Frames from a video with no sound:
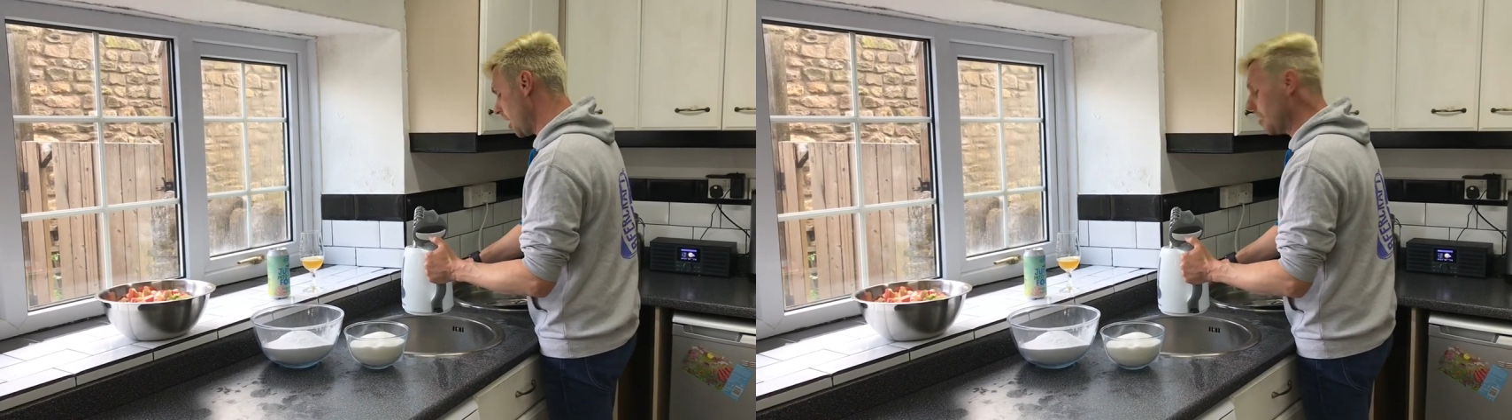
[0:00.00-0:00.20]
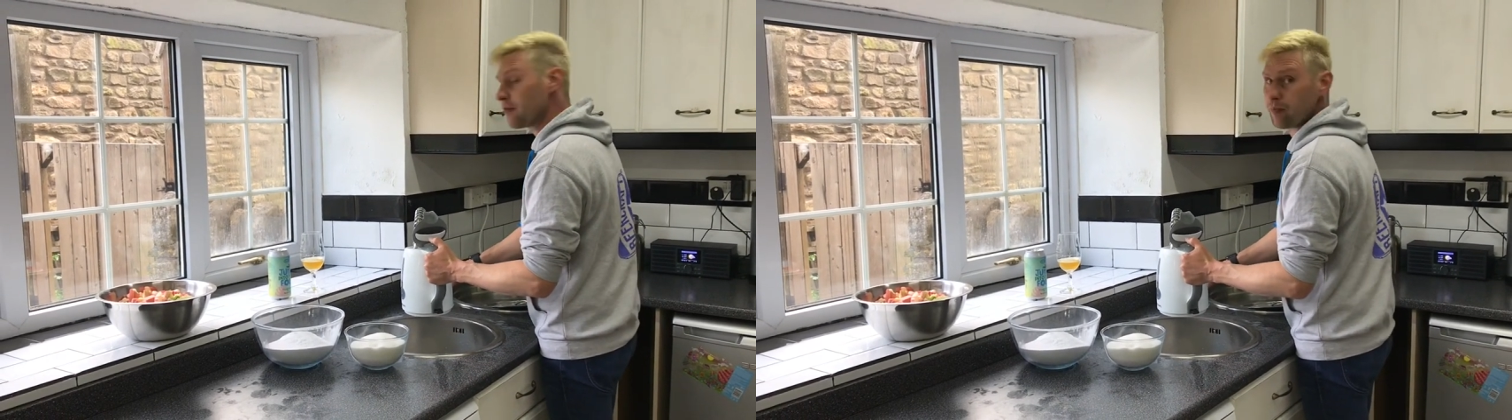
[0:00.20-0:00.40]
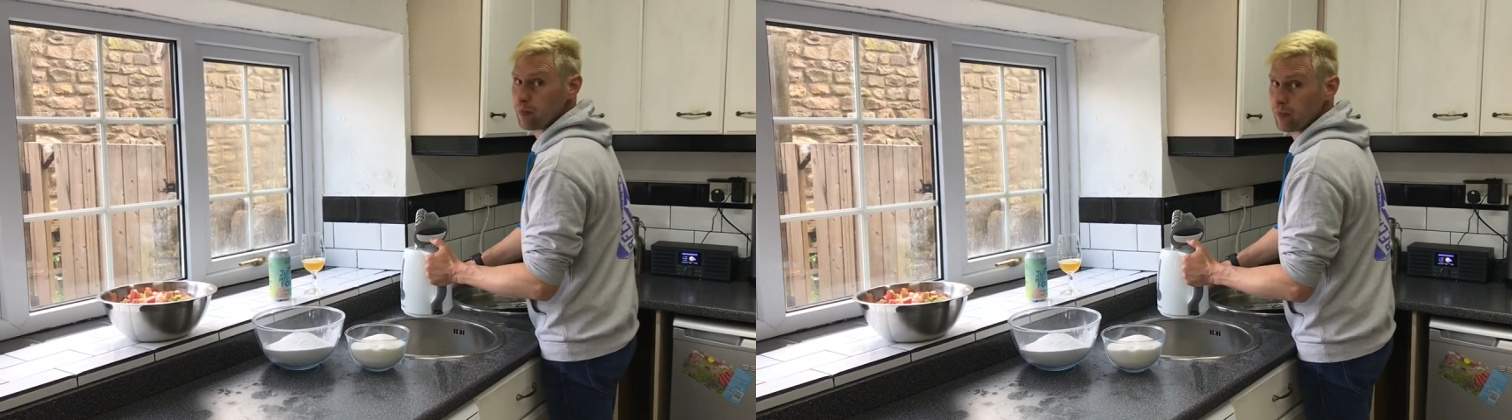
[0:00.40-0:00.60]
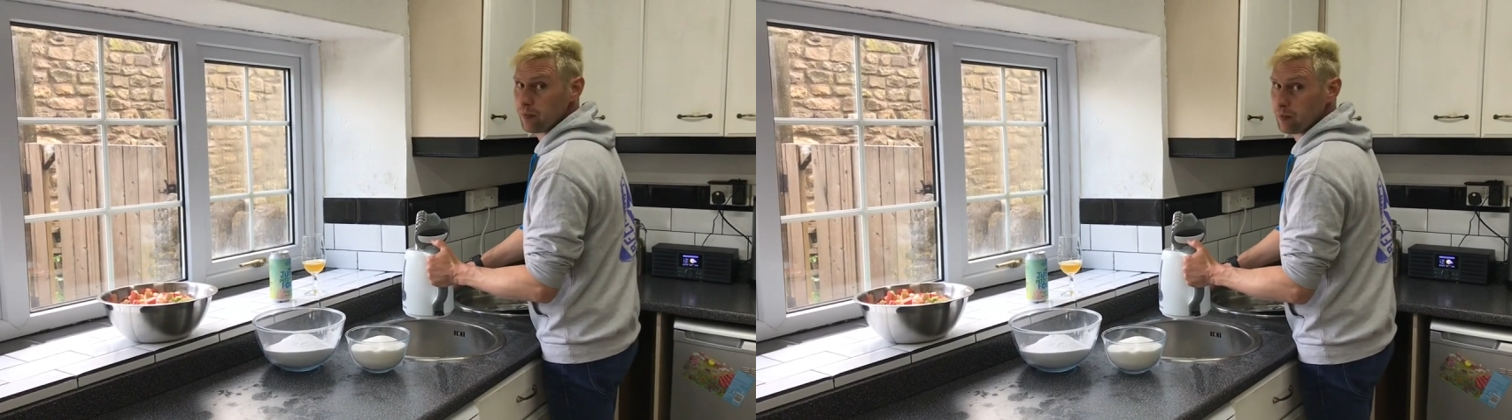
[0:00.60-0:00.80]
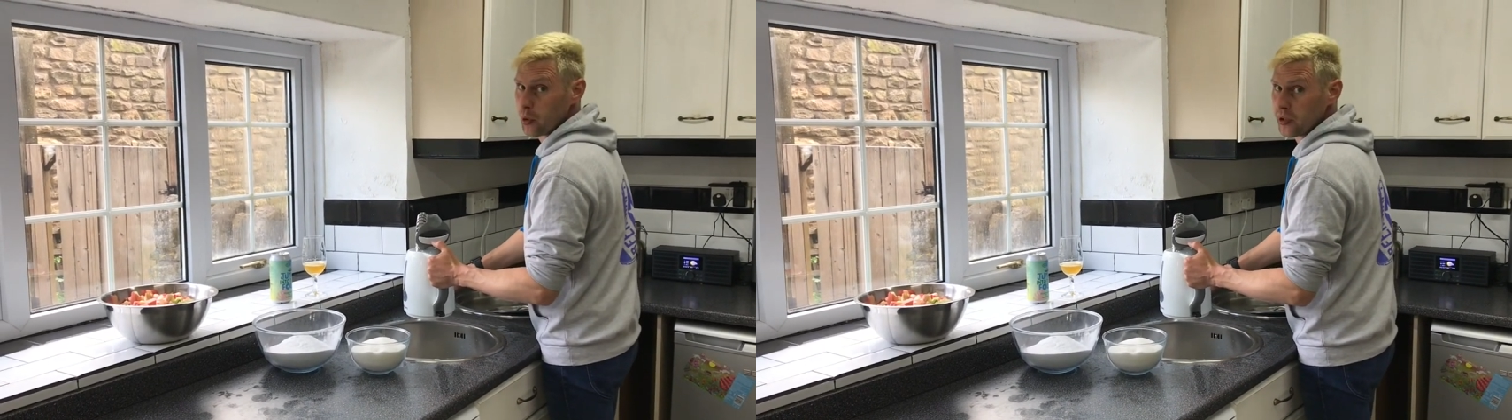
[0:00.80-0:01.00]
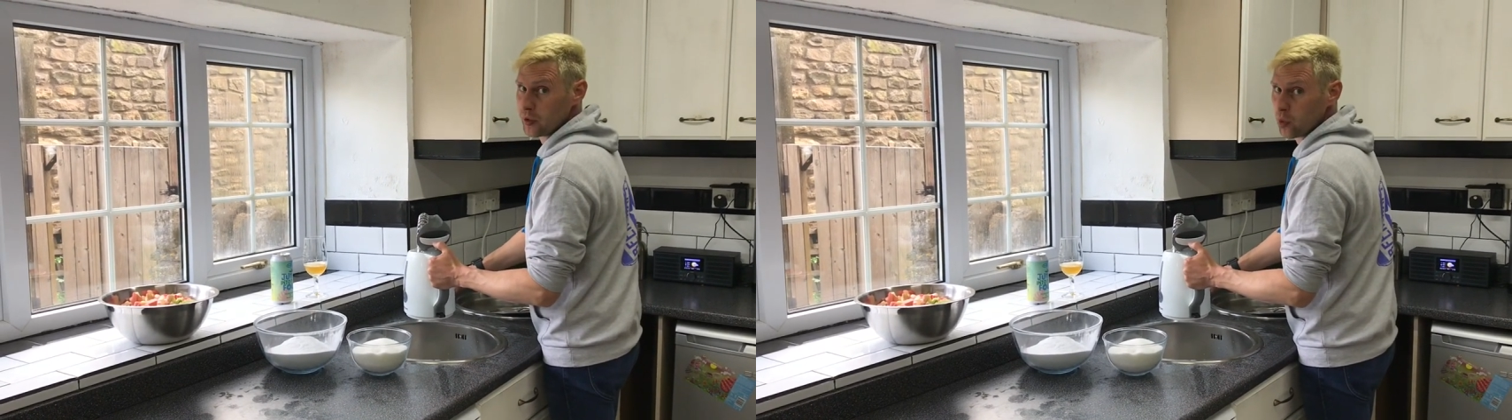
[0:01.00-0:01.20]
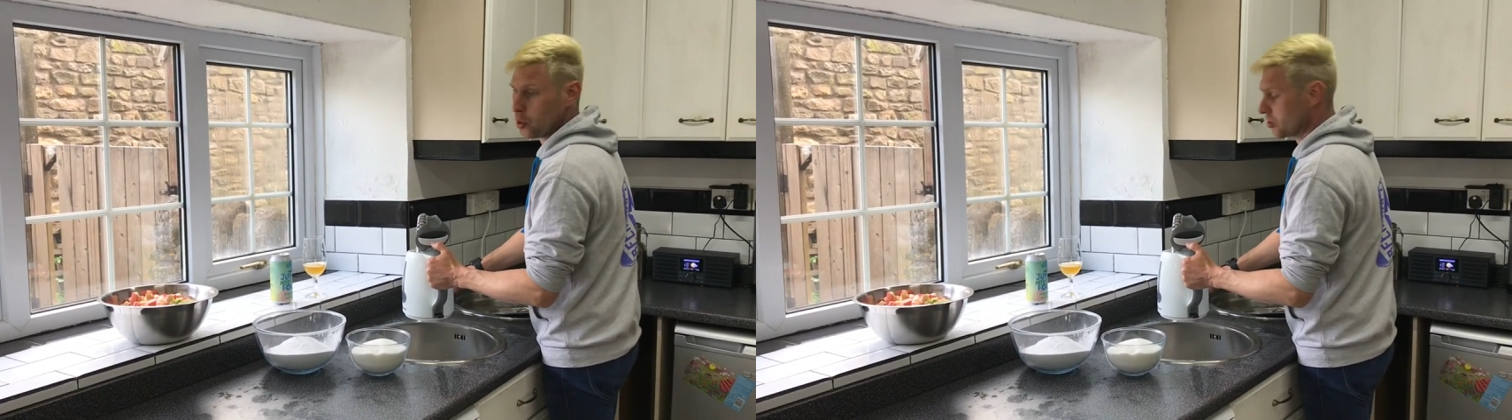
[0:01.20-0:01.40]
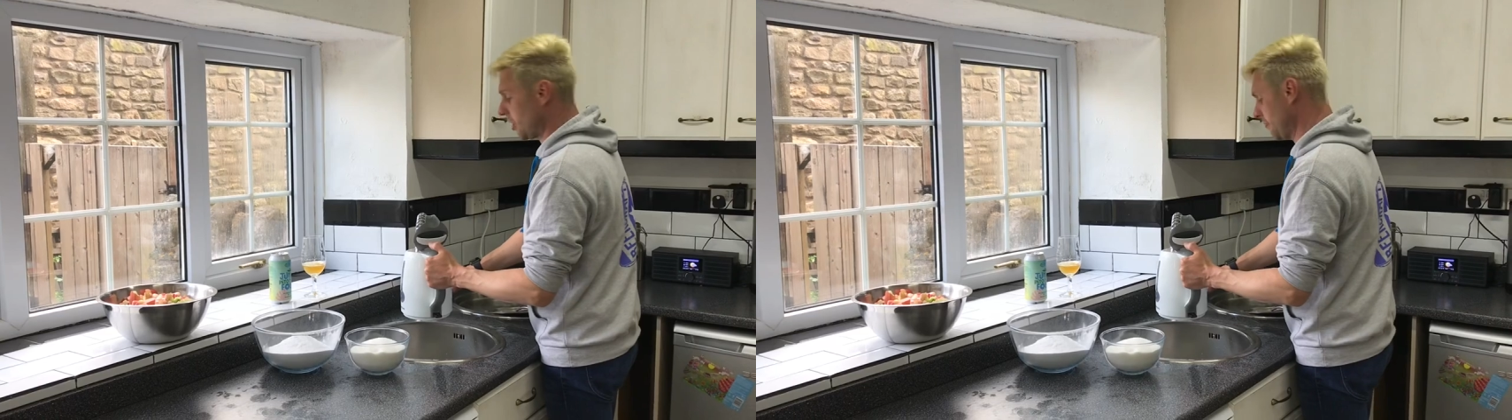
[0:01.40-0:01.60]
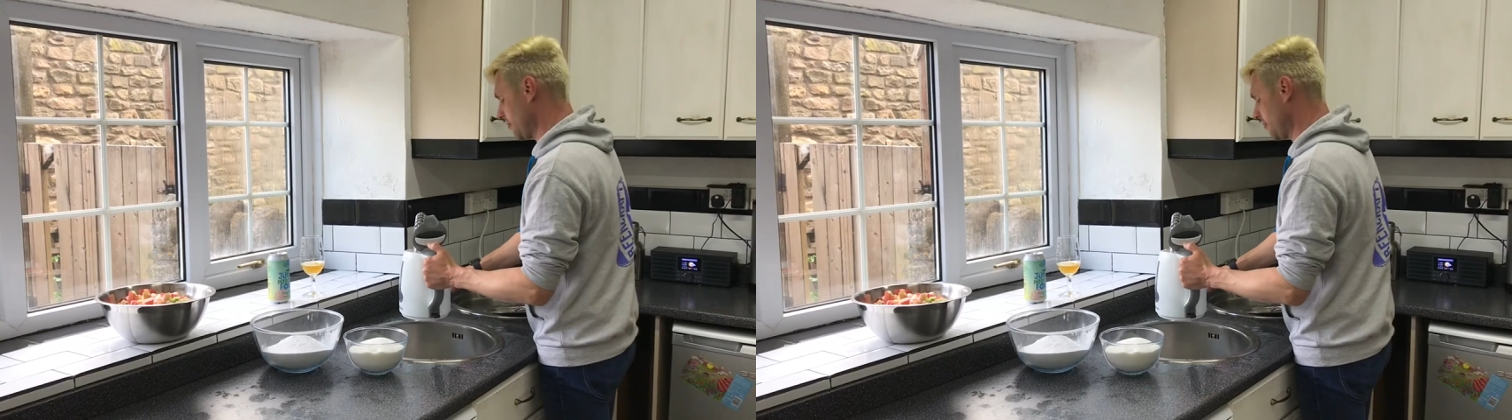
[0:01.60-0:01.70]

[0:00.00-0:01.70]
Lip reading: of boiling water.